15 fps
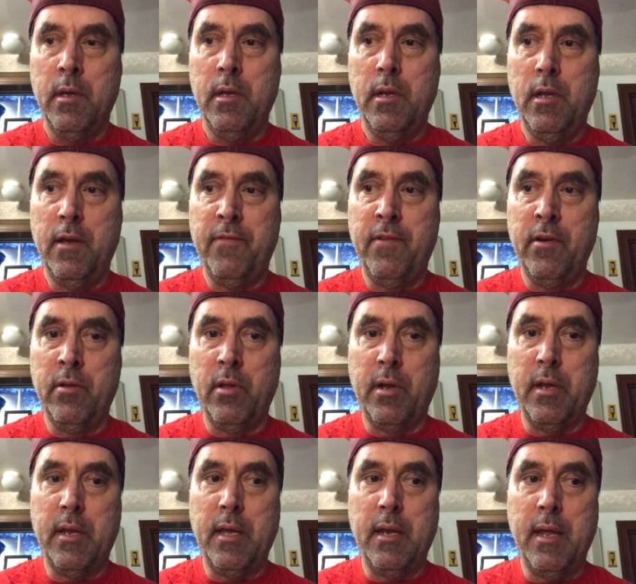You know, if you're
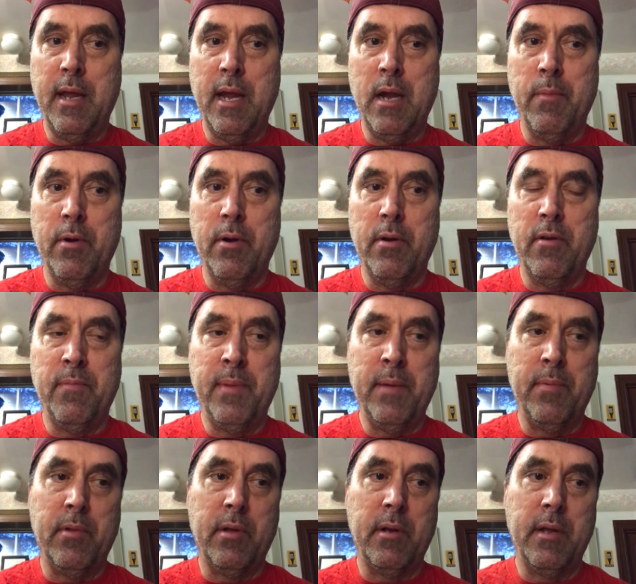looking to get hammered or
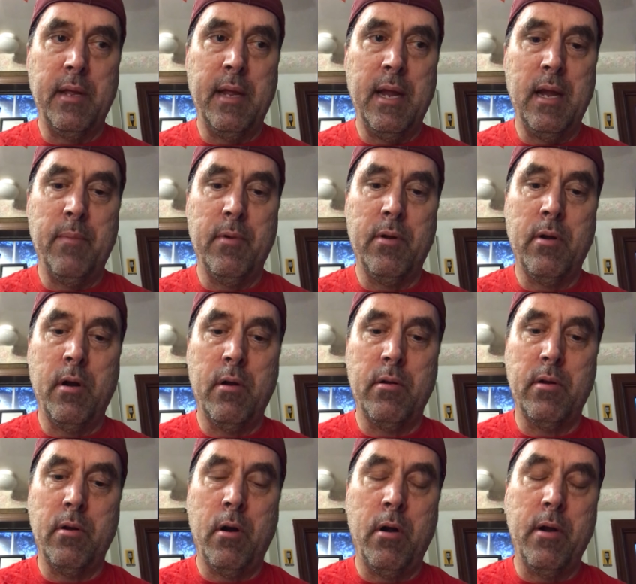people looking to get hammered,
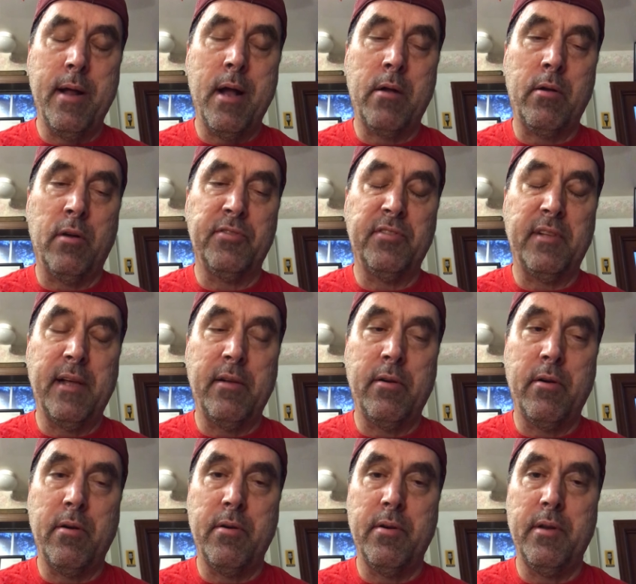hard hard alcohol is a lot
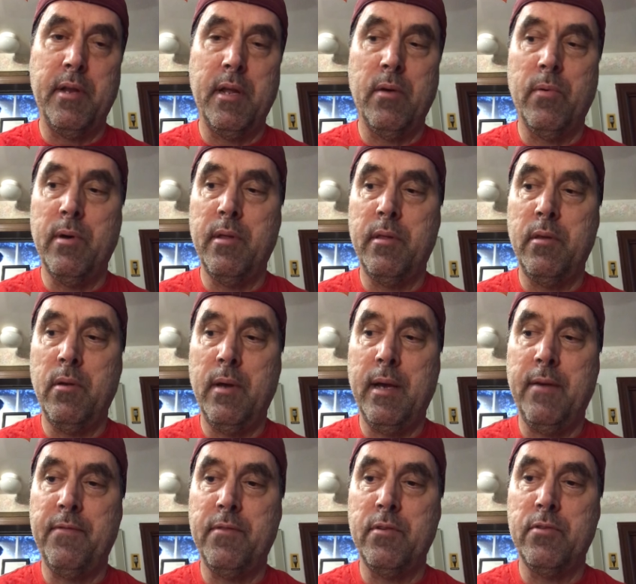harder to deal with. You
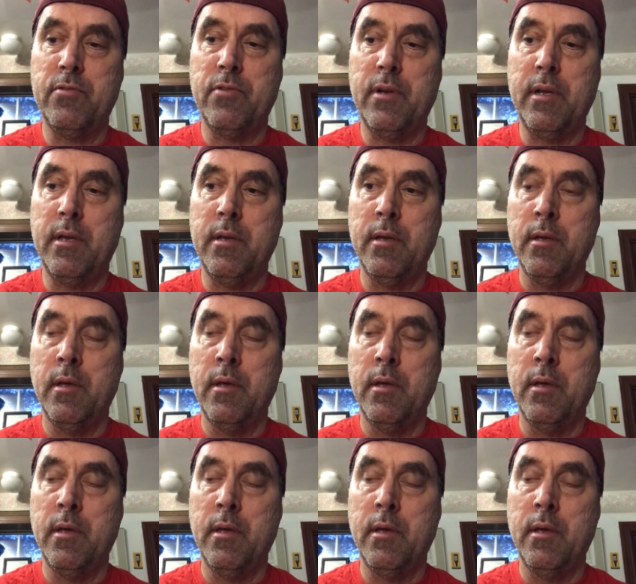have to drink